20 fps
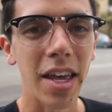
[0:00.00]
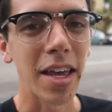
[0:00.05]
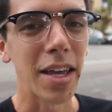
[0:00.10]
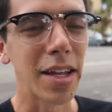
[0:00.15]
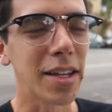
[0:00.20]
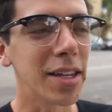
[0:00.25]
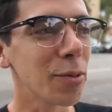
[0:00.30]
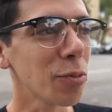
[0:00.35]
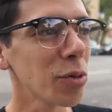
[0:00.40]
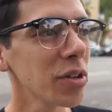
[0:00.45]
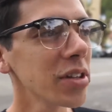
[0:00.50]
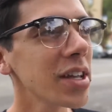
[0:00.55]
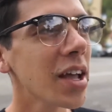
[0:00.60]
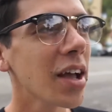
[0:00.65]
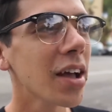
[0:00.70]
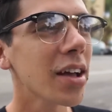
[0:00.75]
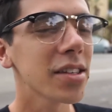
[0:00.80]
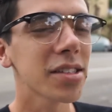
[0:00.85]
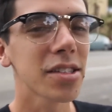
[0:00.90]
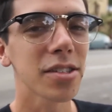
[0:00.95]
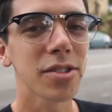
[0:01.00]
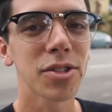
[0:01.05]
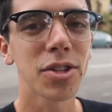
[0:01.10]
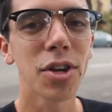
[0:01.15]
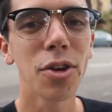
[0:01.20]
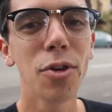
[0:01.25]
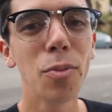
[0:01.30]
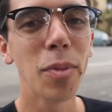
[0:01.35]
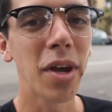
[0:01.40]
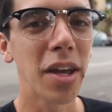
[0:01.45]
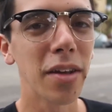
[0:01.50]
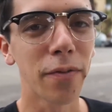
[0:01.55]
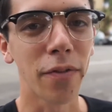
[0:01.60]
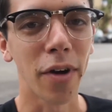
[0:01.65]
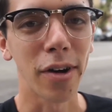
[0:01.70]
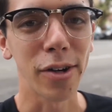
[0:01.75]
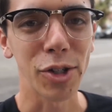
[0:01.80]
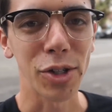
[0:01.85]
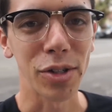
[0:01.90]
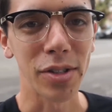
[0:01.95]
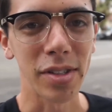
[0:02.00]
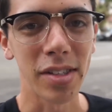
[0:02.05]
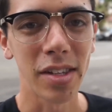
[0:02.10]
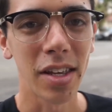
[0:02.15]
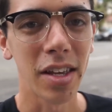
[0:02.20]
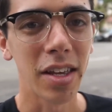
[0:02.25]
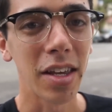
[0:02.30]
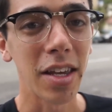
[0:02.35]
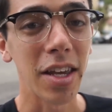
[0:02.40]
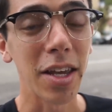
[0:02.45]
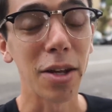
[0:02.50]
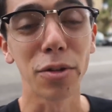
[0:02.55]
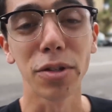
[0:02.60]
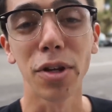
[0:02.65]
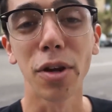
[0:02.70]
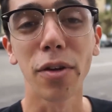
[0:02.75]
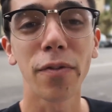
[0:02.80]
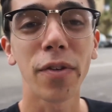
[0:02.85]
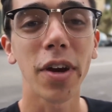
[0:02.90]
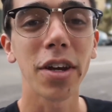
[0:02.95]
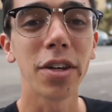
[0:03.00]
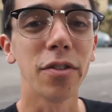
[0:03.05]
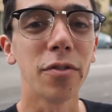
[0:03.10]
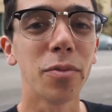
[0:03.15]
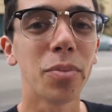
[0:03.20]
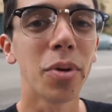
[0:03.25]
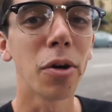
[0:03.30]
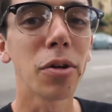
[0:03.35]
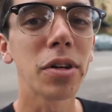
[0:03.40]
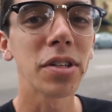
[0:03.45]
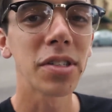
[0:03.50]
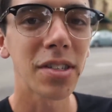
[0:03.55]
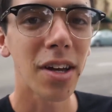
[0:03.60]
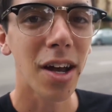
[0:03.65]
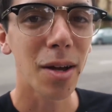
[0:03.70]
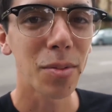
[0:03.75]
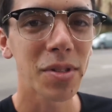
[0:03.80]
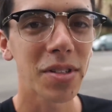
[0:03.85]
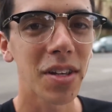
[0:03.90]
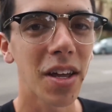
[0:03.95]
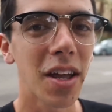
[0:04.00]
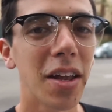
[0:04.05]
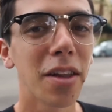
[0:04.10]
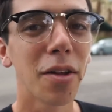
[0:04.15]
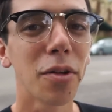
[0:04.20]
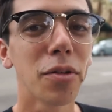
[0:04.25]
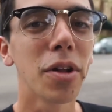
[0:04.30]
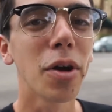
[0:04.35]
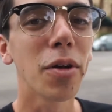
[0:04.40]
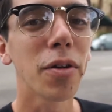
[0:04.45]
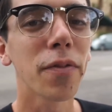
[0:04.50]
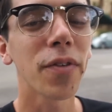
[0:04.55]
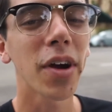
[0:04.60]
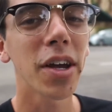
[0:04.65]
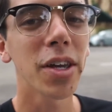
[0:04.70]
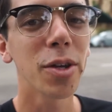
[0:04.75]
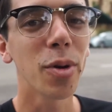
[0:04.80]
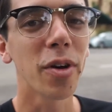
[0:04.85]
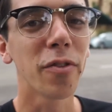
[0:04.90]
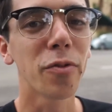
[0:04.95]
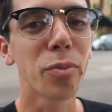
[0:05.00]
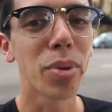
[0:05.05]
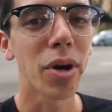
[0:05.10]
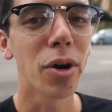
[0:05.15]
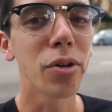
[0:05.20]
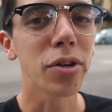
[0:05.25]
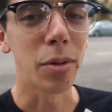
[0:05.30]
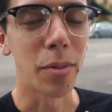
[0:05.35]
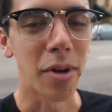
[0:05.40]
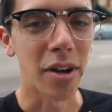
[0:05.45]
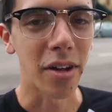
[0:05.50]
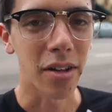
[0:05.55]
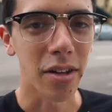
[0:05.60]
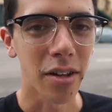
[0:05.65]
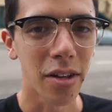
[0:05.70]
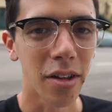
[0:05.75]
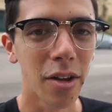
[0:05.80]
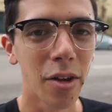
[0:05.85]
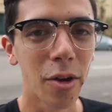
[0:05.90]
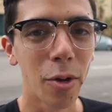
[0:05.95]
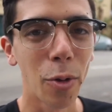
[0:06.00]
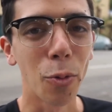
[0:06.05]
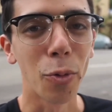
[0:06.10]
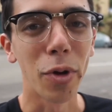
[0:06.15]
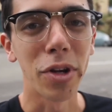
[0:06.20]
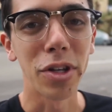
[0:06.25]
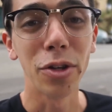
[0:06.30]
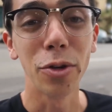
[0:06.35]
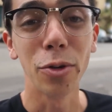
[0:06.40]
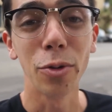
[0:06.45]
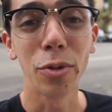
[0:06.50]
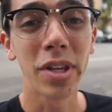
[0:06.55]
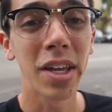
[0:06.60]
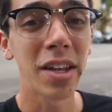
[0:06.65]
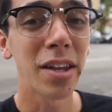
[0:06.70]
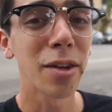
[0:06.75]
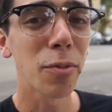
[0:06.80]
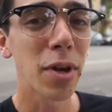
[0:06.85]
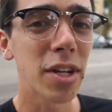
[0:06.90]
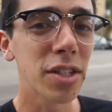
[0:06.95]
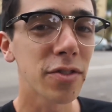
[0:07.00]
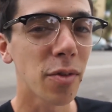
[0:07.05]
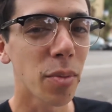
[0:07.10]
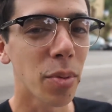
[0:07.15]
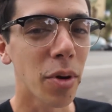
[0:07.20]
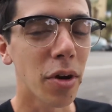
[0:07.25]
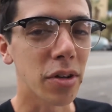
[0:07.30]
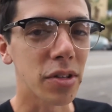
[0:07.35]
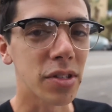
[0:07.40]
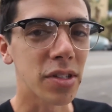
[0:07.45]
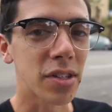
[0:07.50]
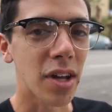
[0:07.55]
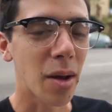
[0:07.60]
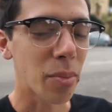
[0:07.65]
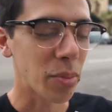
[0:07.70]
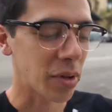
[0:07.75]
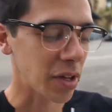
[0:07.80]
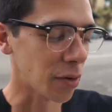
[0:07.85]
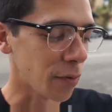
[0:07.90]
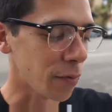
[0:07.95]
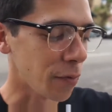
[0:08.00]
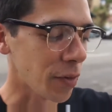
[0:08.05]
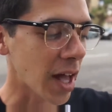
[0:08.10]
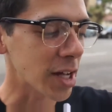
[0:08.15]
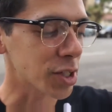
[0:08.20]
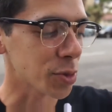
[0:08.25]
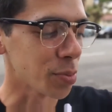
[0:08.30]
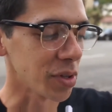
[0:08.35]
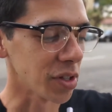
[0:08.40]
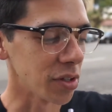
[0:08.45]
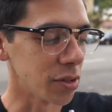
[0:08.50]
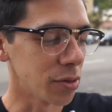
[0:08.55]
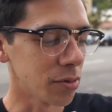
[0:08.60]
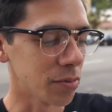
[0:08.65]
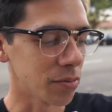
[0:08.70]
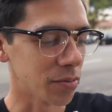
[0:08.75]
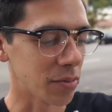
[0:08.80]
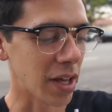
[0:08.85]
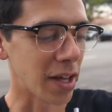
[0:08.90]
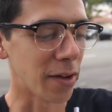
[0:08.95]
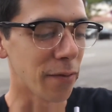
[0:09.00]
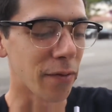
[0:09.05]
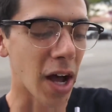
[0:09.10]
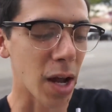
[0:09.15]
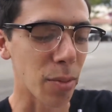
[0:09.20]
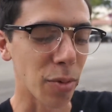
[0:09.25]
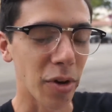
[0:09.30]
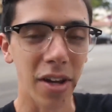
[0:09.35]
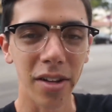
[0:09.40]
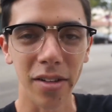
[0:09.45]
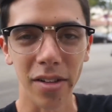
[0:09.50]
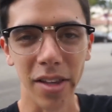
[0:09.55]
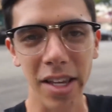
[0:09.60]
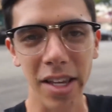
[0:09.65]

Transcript: and it really has 2 main functions. It'll notify you of Pokestops, and it'll notify you of Pokemon. When you get in range of a Pokestop, it'll flash blue and vibrate